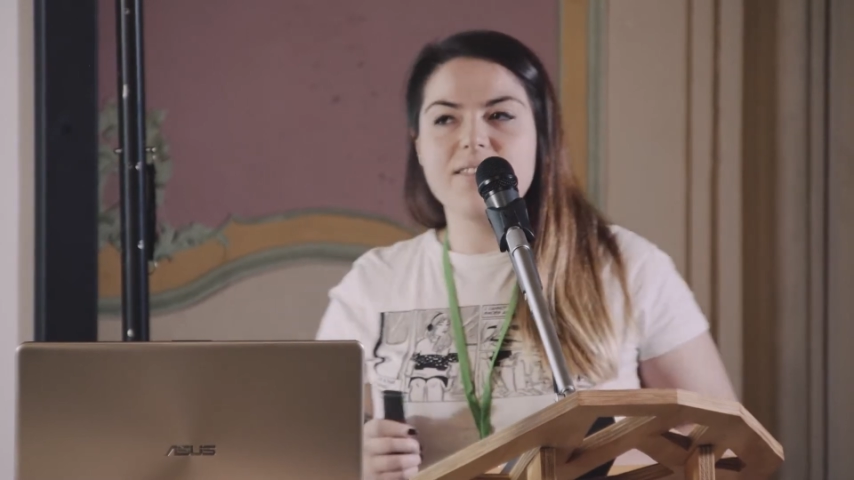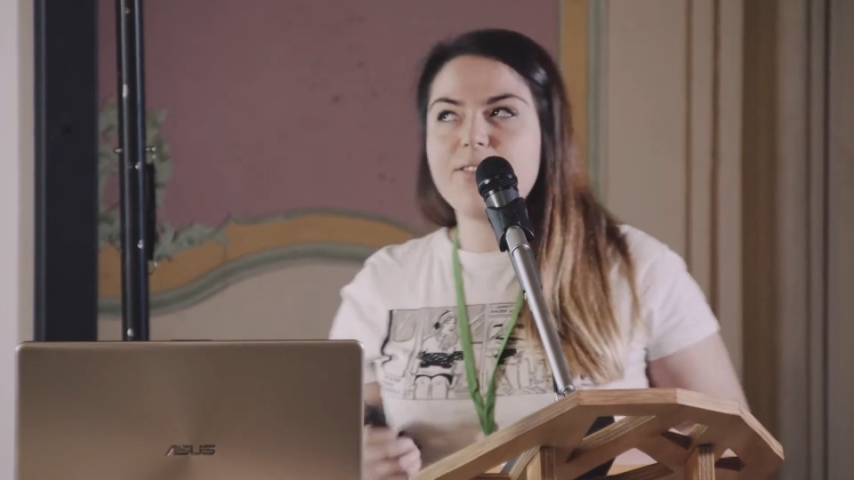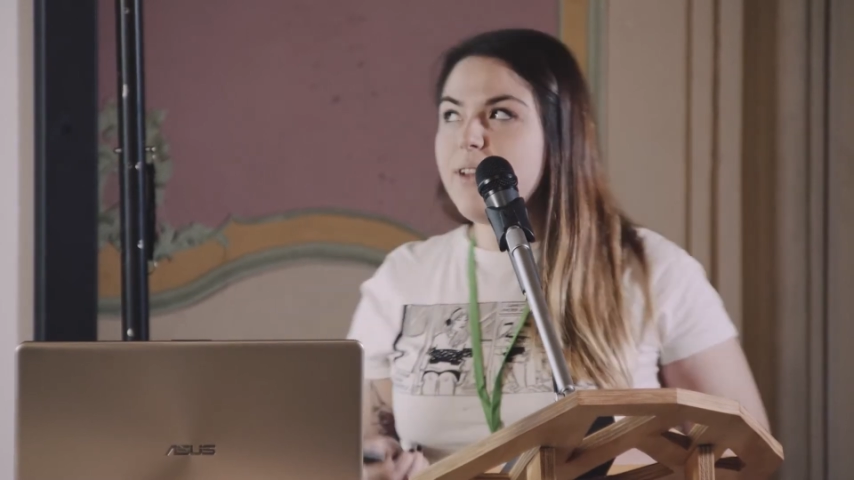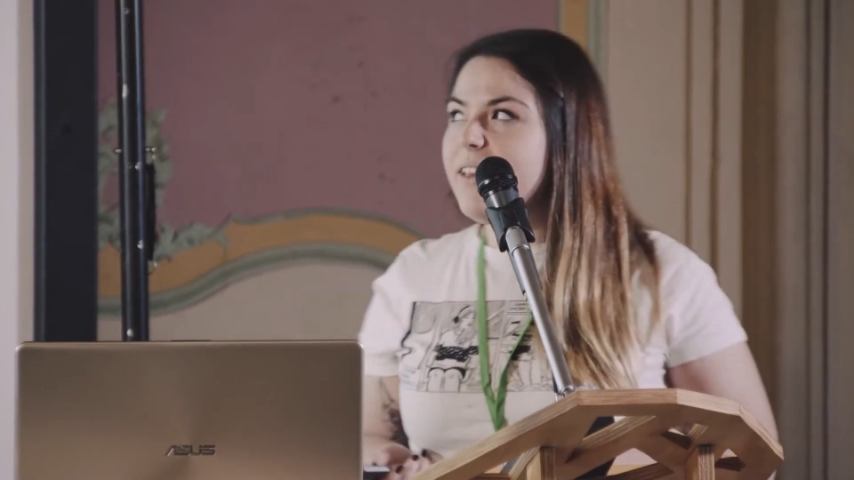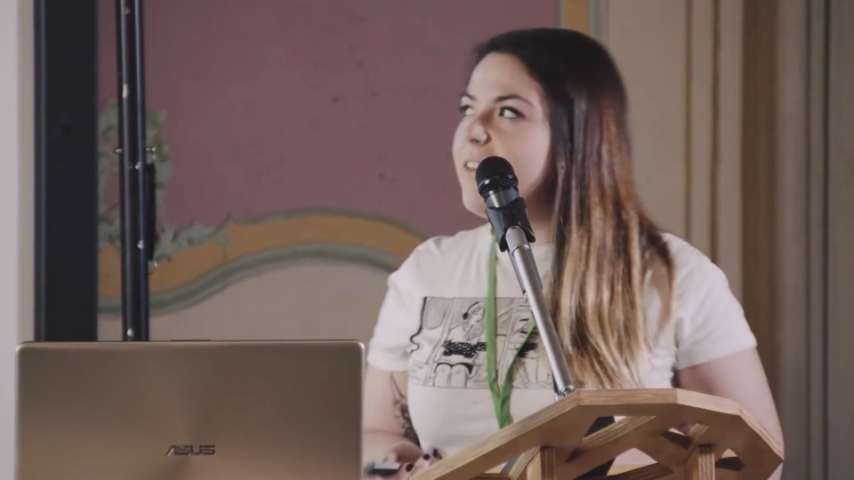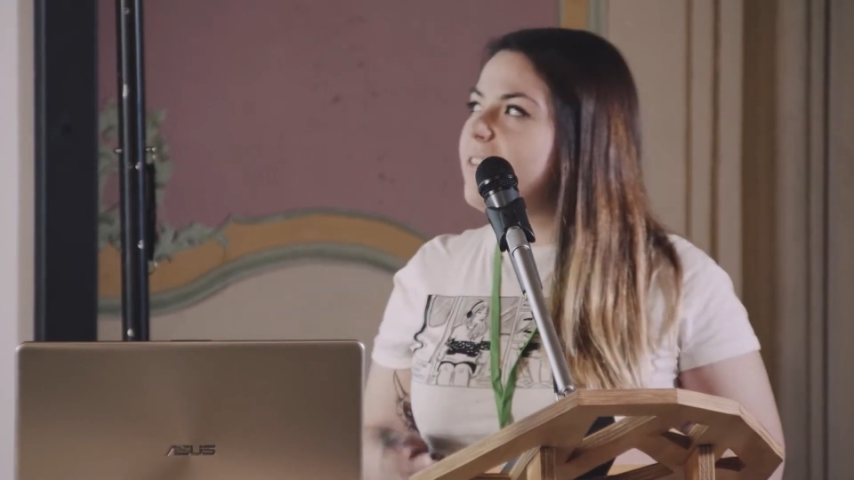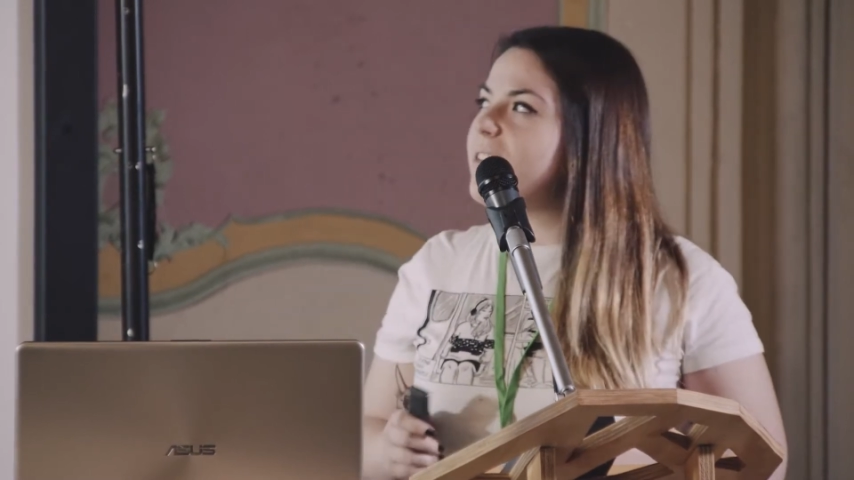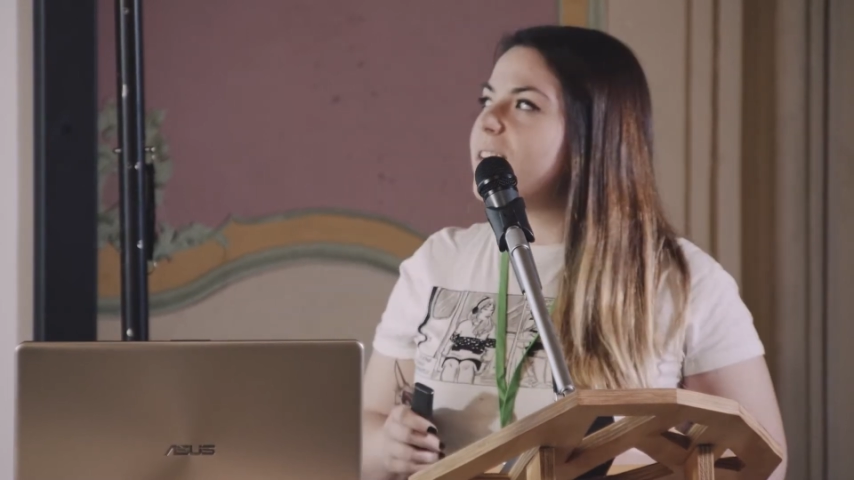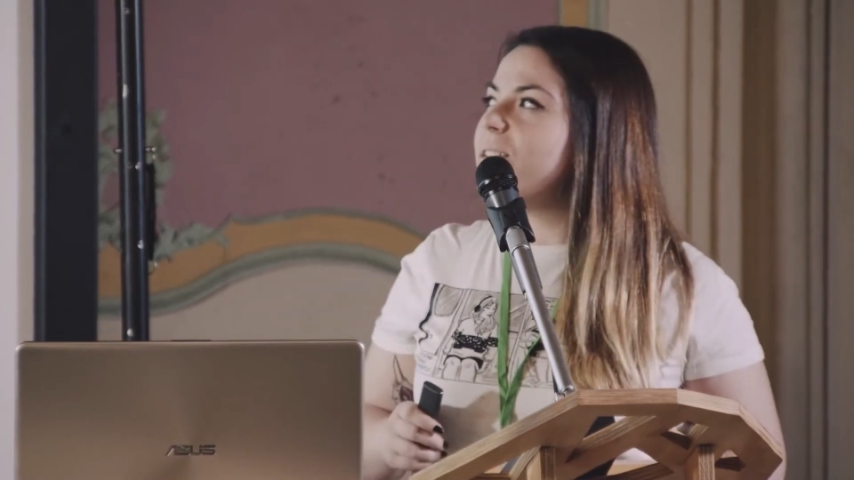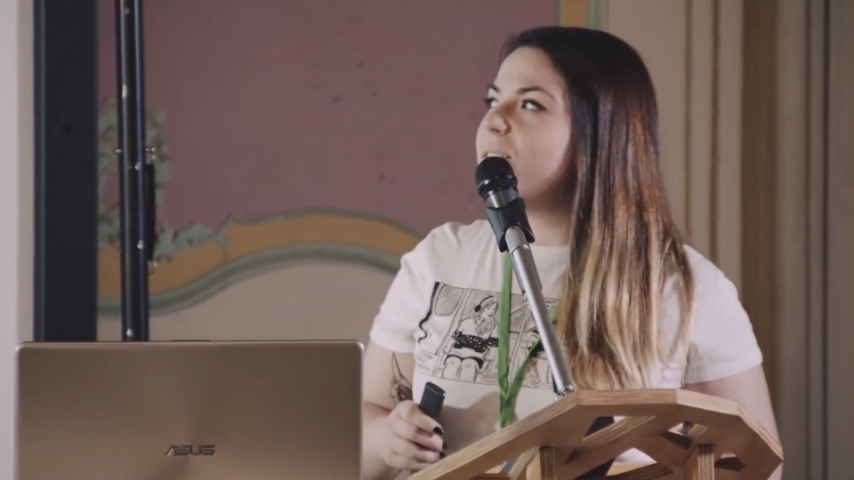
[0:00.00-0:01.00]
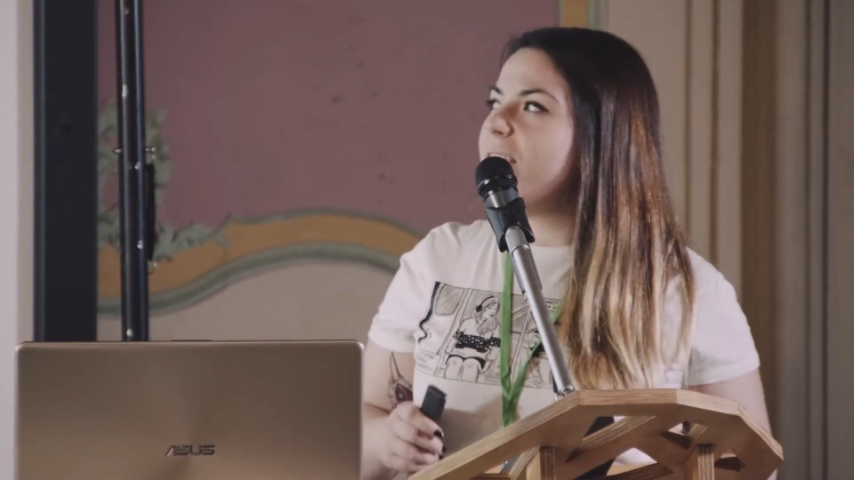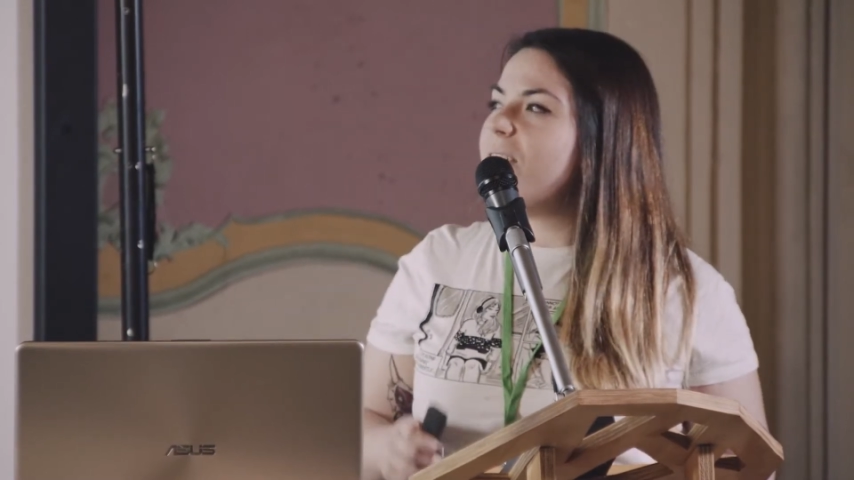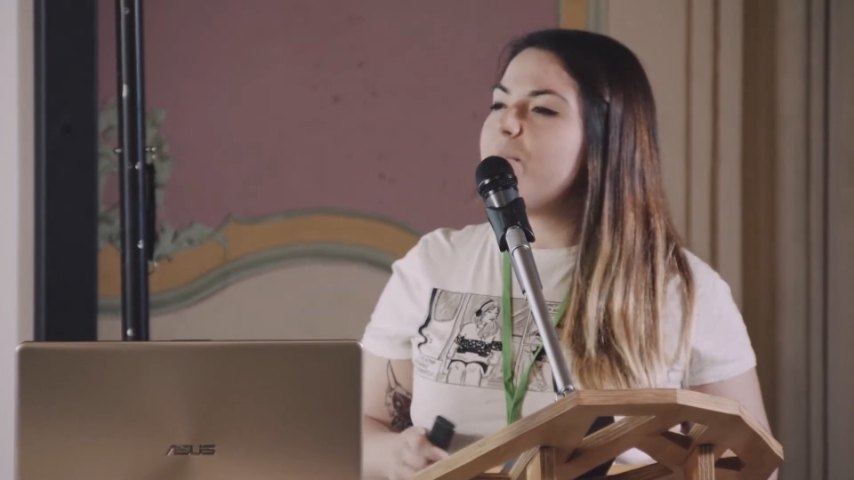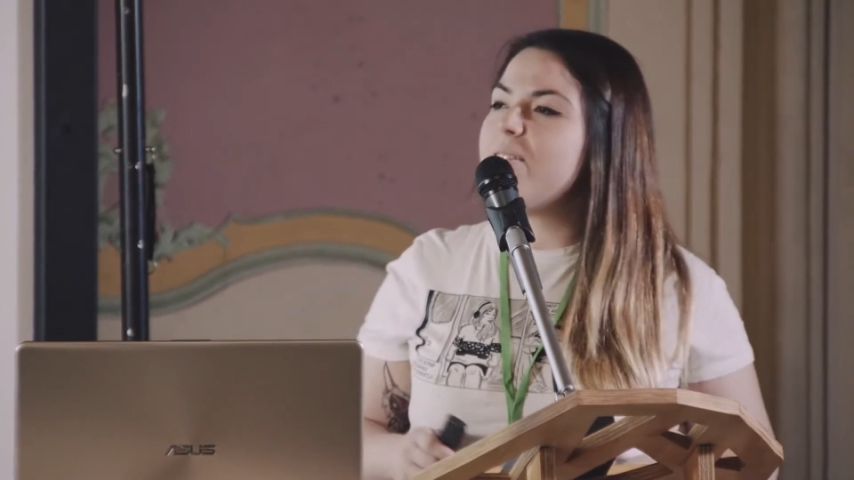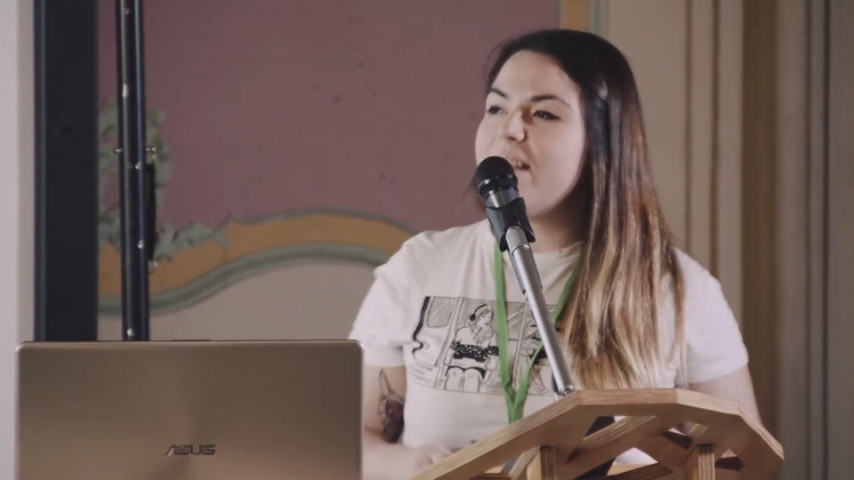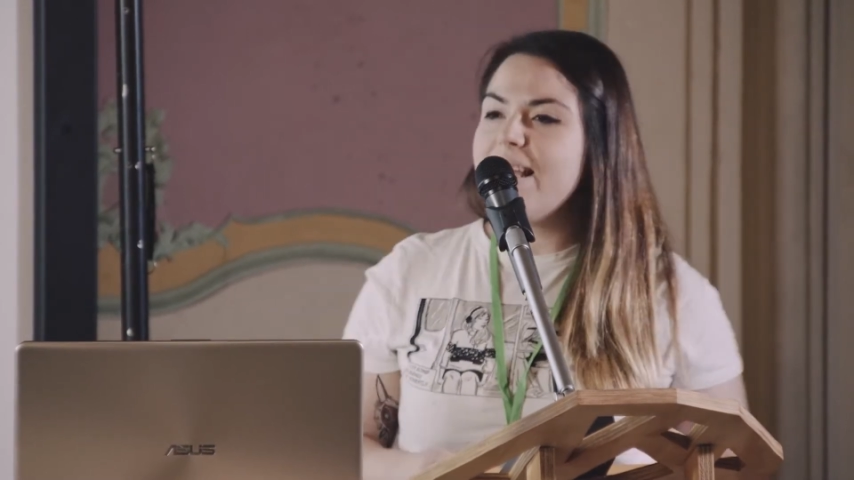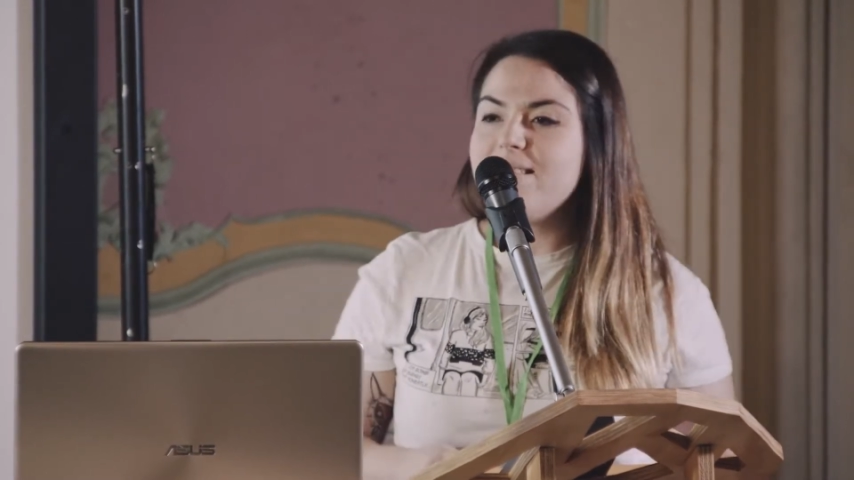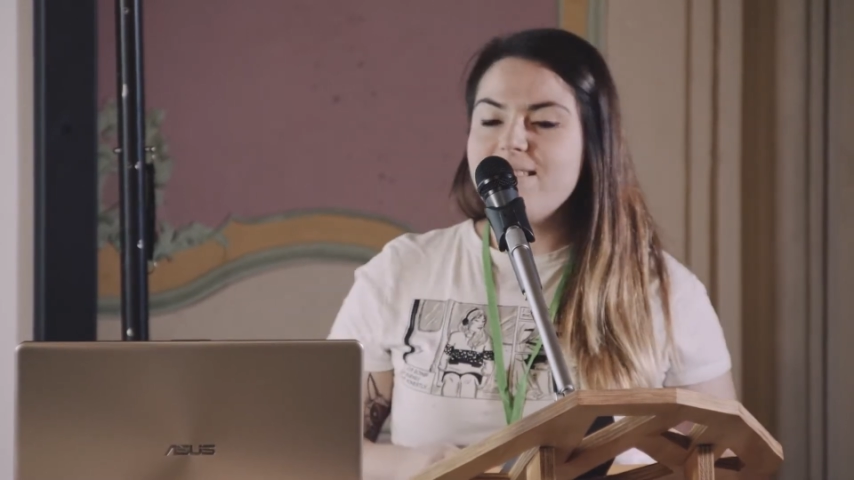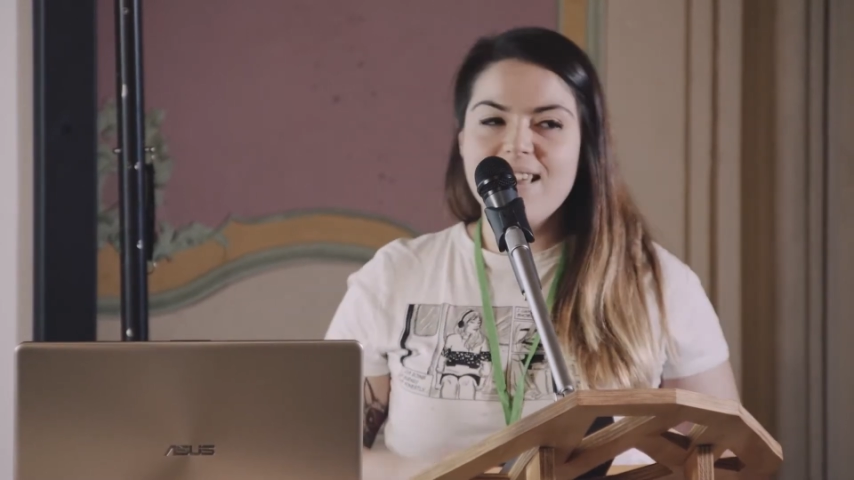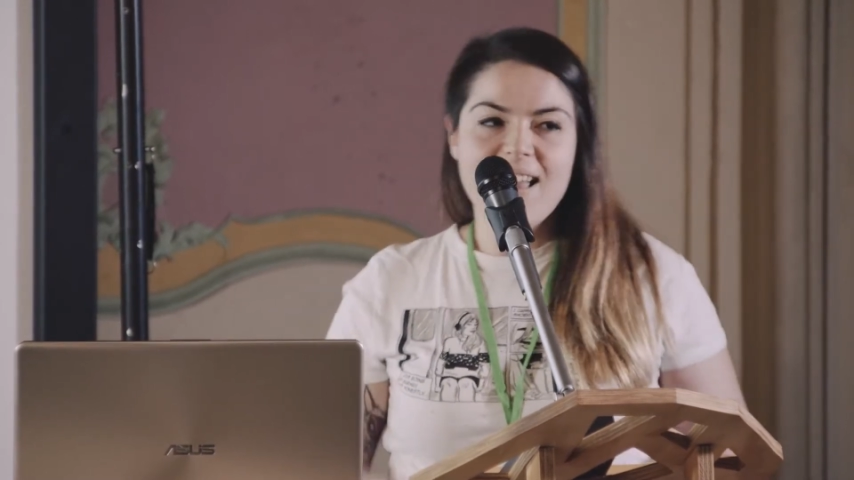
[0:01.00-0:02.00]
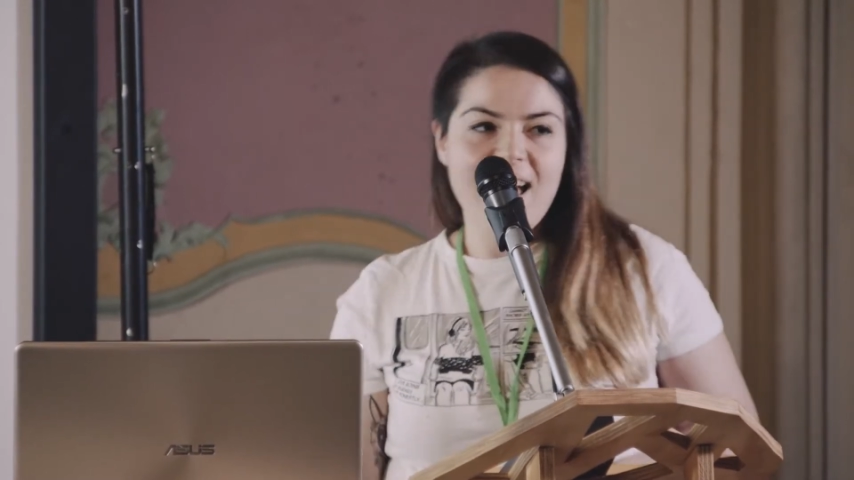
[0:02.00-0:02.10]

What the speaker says: 3 years ago now, more or less.